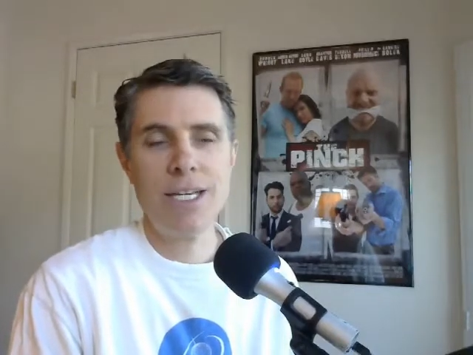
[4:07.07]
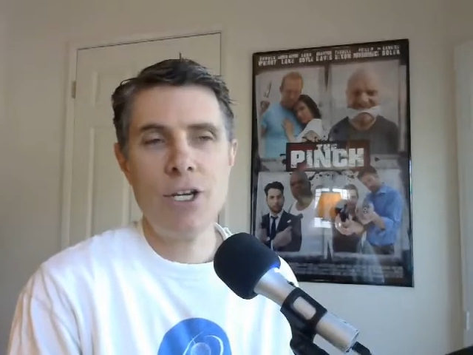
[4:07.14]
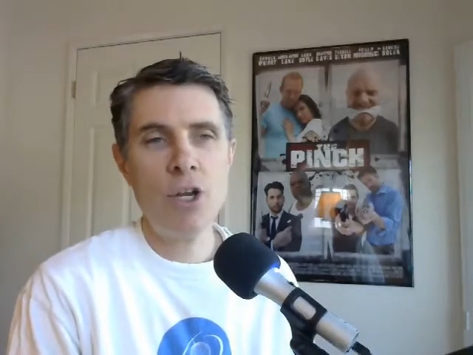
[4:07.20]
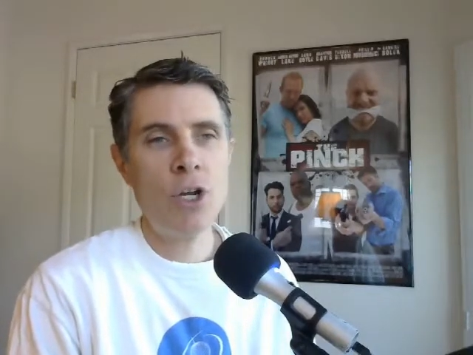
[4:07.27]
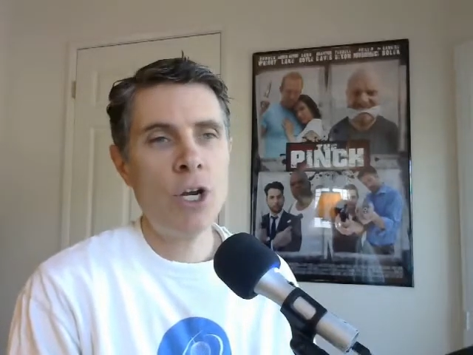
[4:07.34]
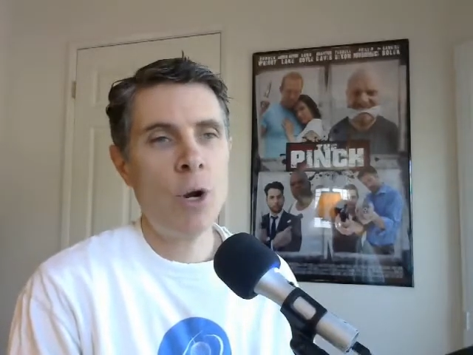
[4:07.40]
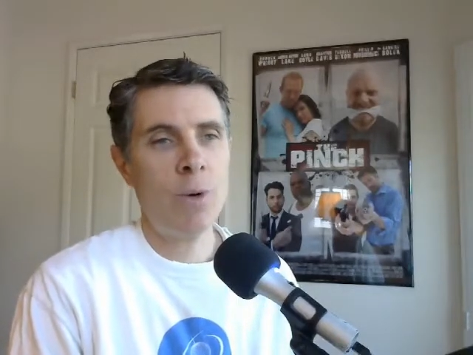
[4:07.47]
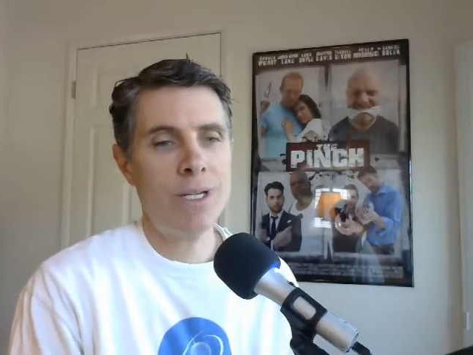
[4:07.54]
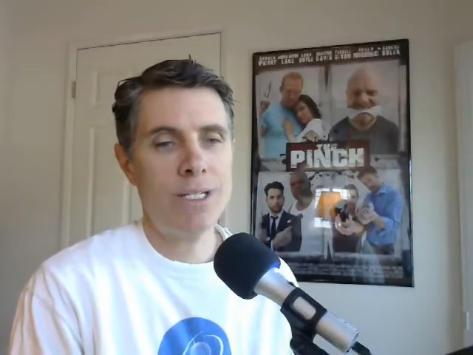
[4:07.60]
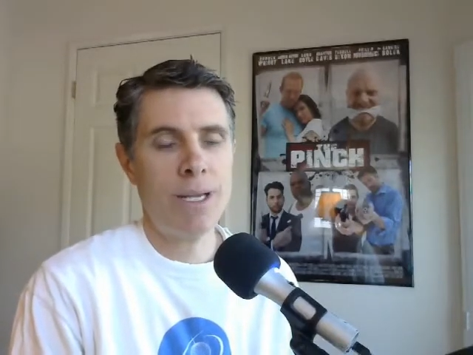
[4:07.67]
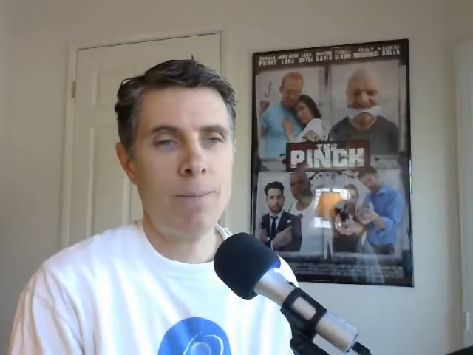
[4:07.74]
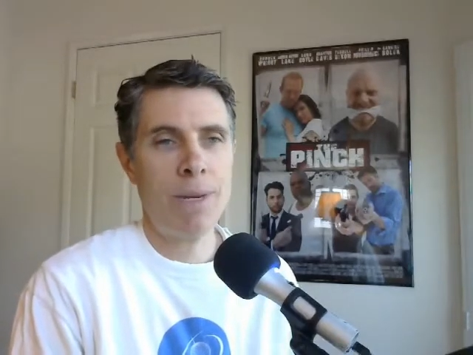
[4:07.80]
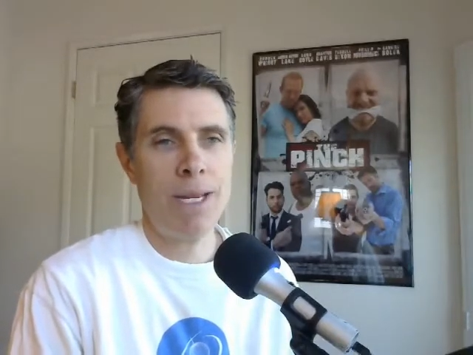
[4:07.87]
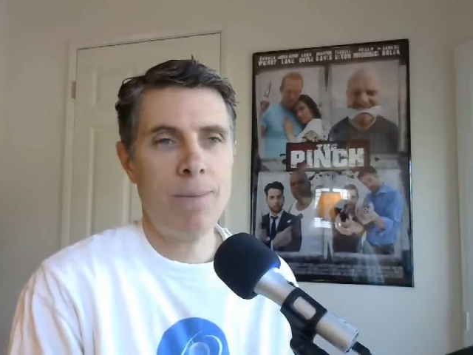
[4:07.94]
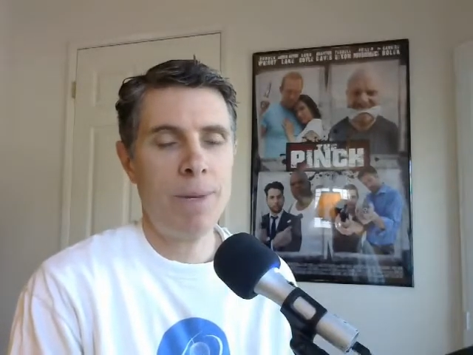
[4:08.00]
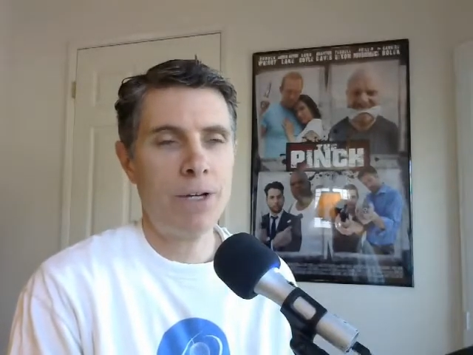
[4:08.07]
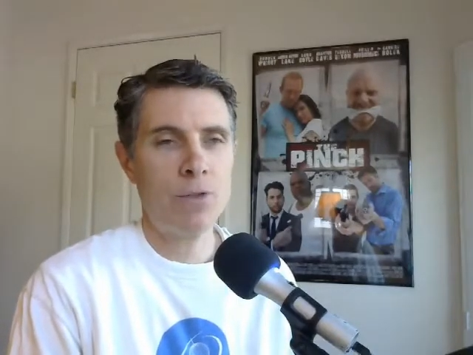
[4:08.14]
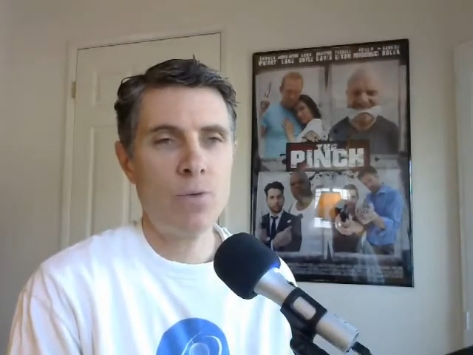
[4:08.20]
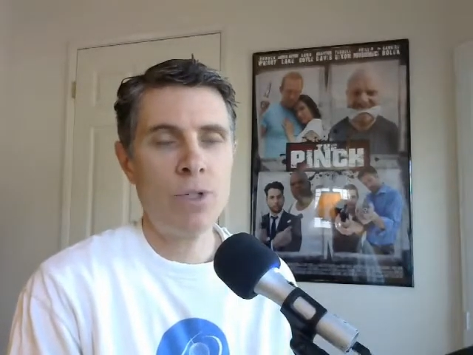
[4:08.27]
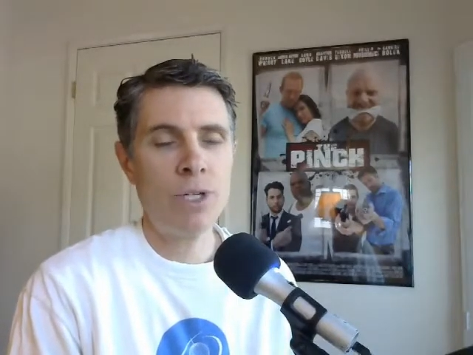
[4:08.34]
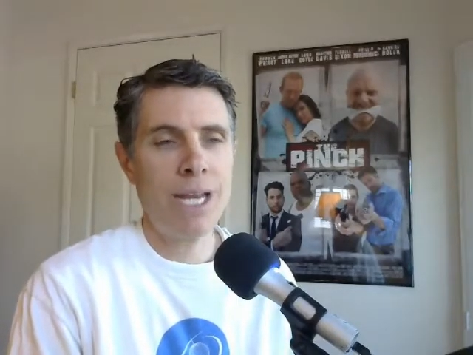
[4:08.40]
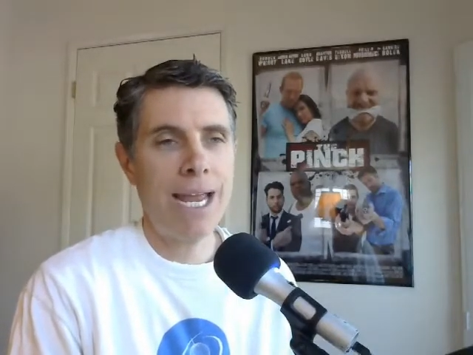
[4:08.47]
And you can always send me
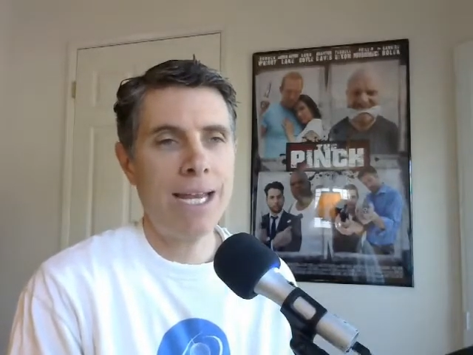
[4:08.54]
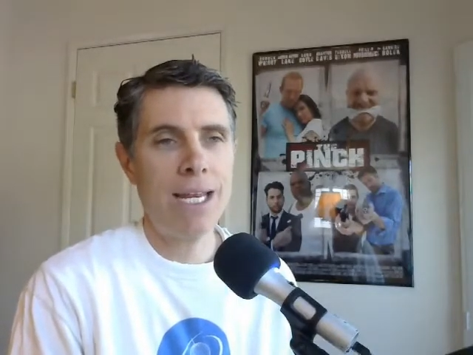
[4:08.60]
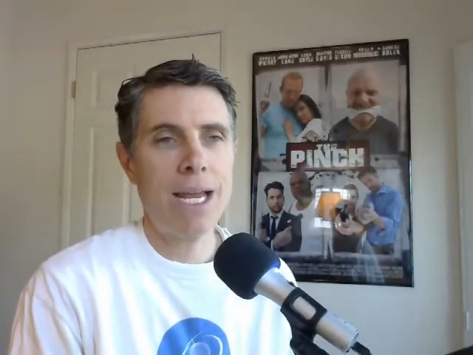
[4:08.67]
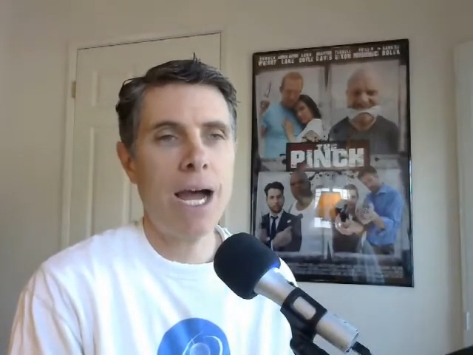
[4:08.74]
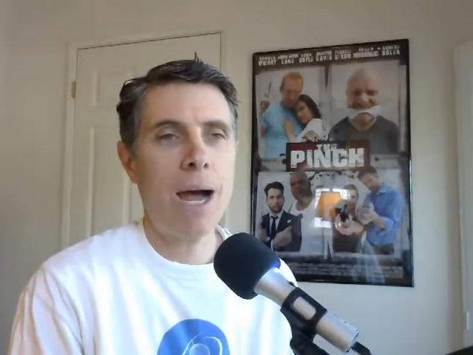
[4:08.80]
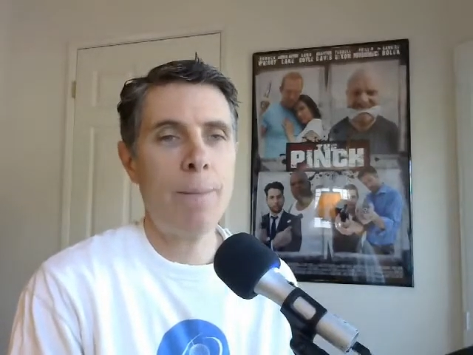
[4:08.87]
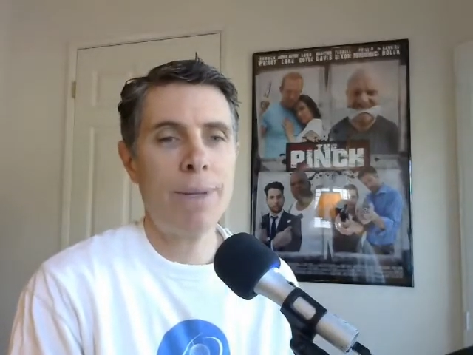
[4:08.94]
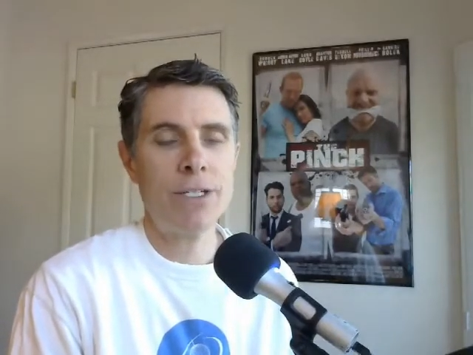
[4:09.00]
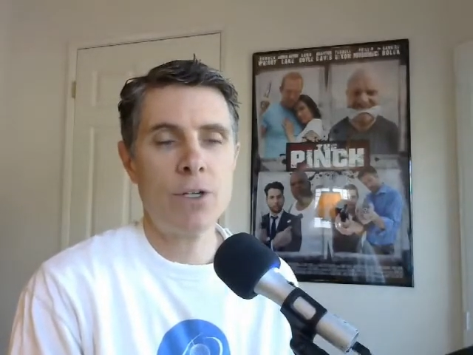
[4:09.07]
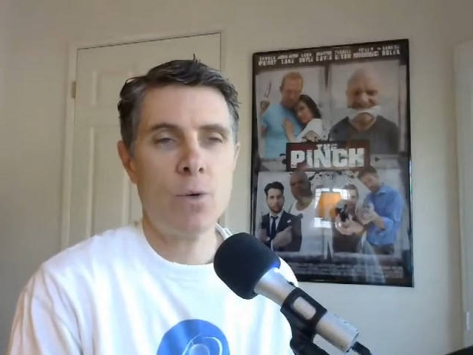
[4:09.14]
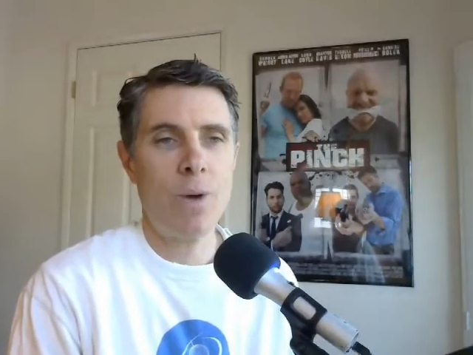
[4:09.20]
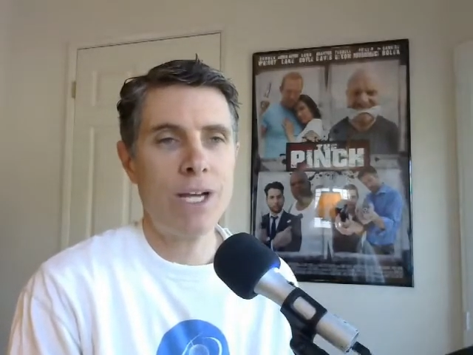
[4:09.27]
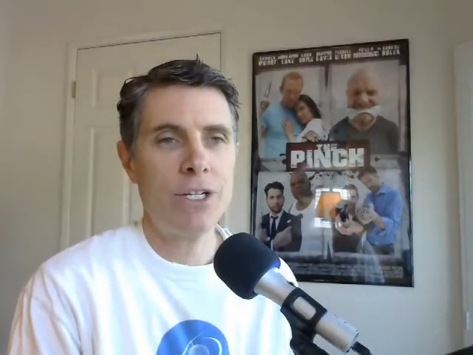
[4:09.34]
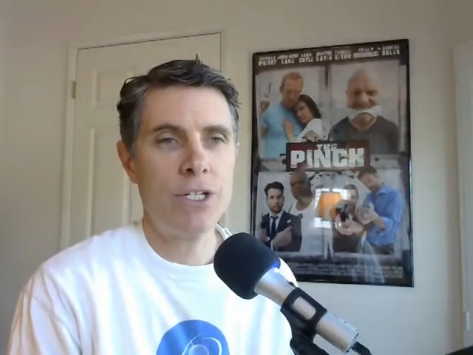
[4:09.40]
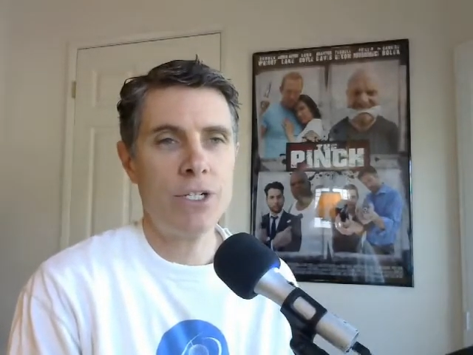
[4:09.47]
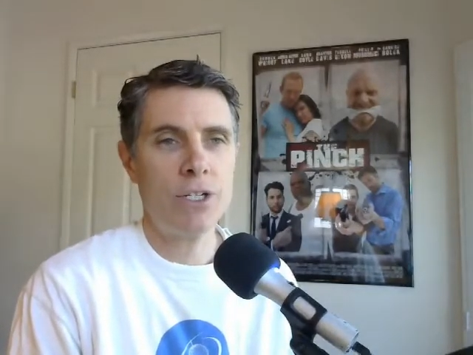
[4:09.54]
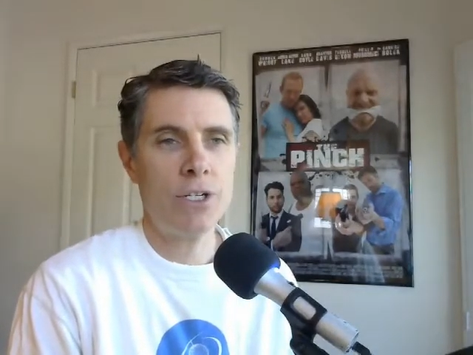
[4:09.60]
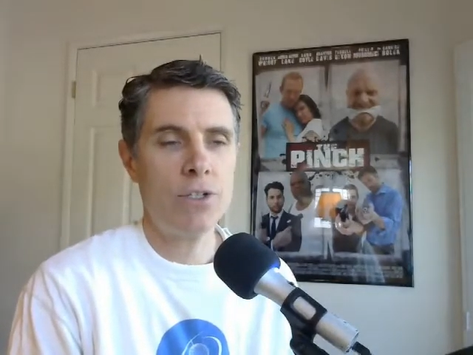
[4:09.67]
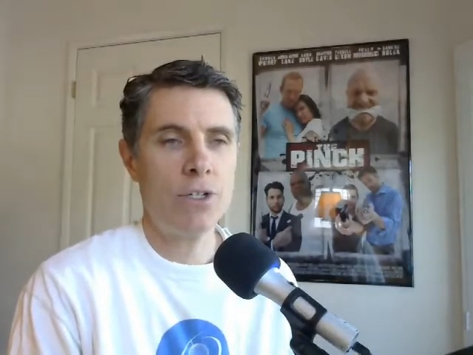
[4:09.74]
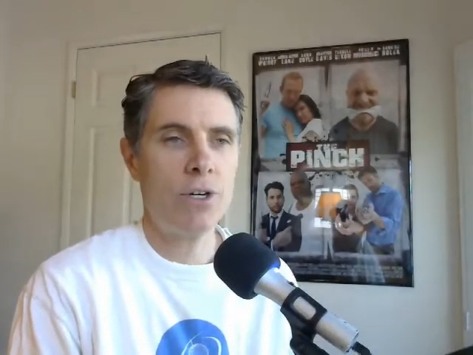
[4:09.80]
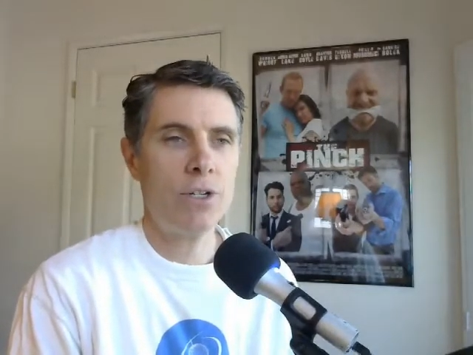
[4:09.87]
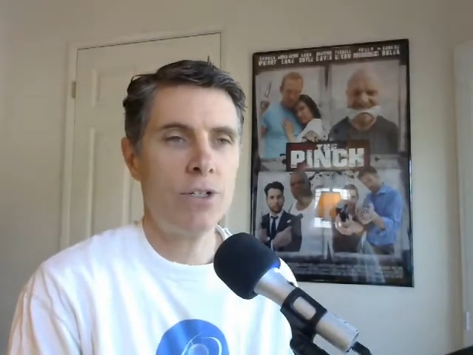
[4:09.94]
emails, really any comments, questions,
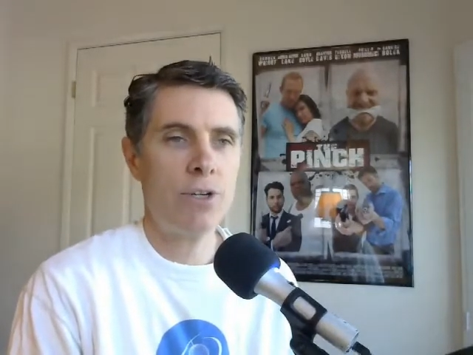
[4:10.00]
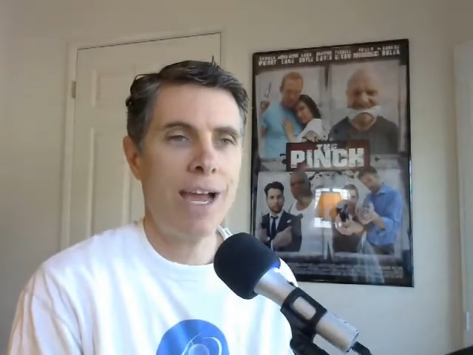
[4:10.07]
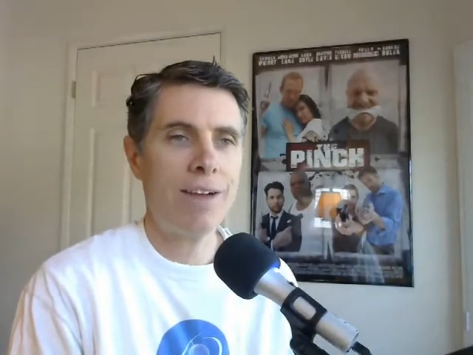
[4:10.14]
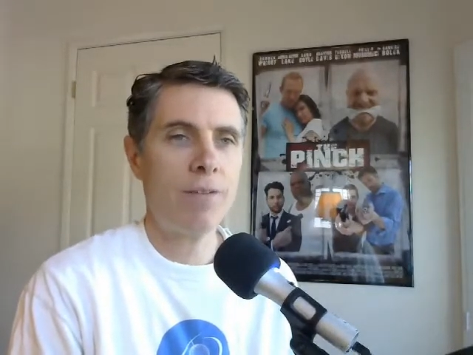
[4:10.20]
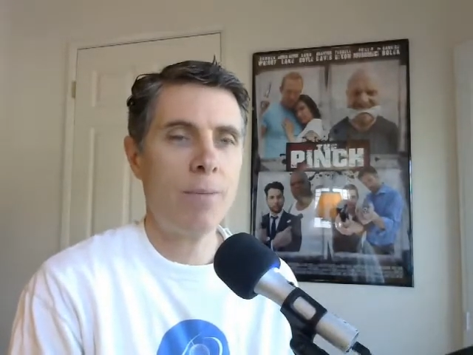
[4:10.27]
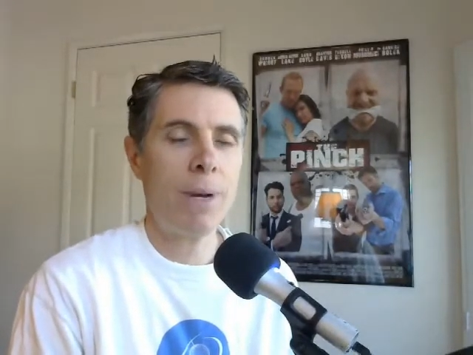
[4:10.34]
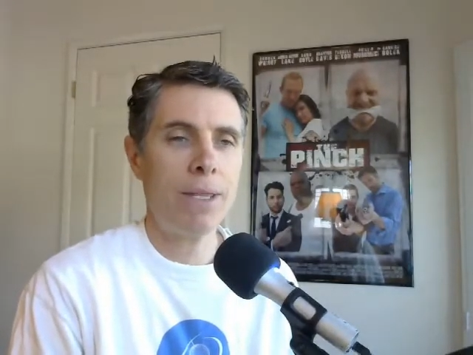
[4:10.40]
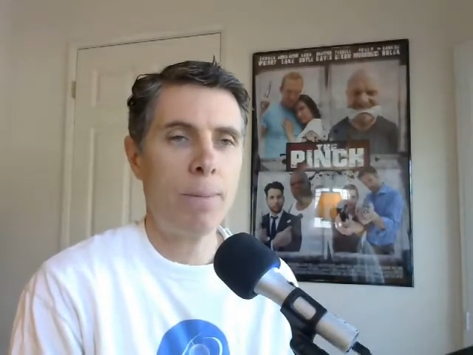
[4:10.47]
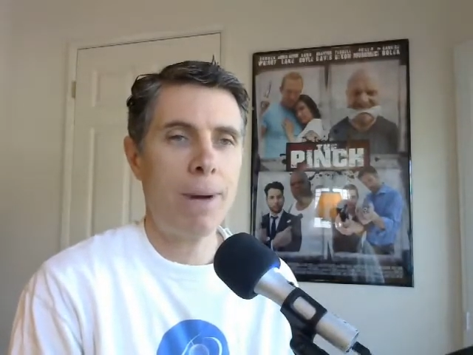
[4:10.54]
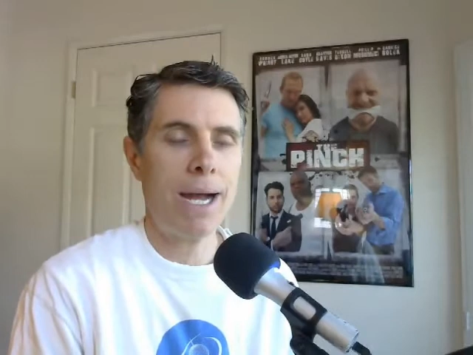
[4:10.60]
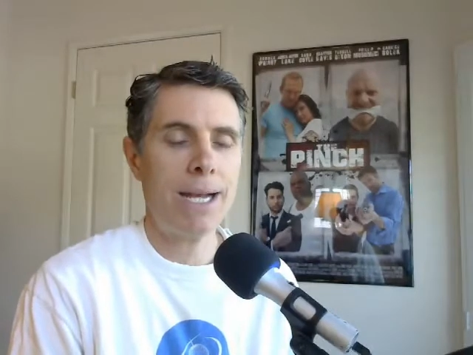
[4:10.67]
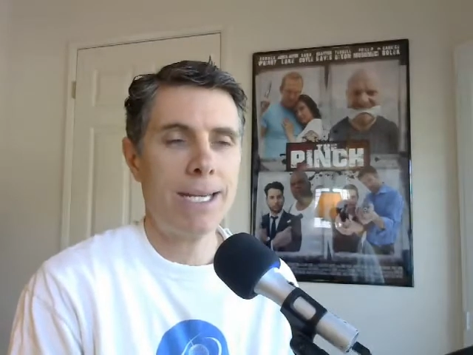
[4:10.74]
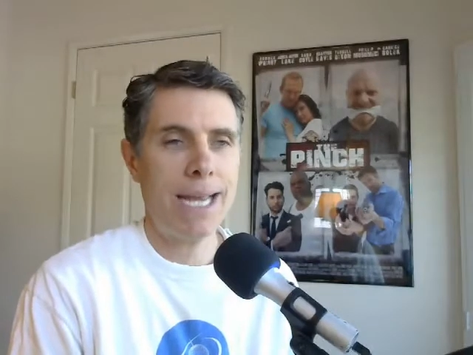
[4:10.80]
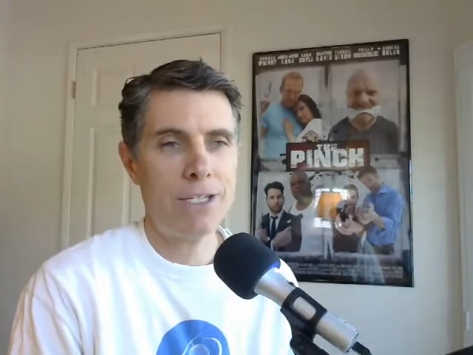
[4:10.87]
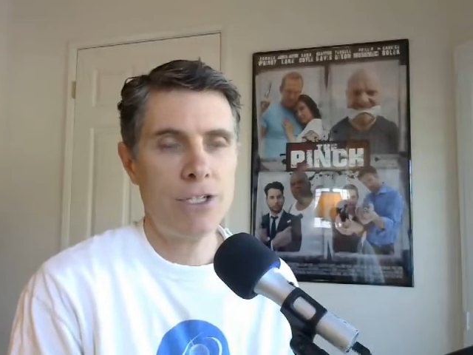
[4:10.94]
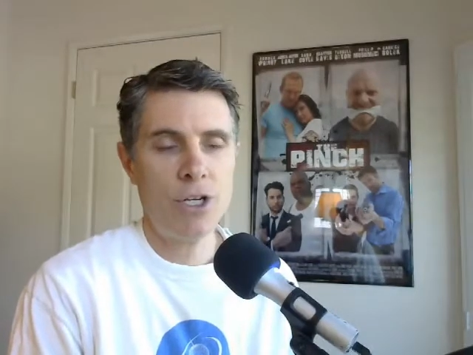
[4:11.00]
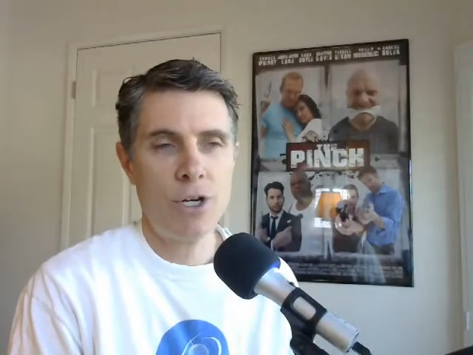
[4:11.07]
concerns you have about the podcast.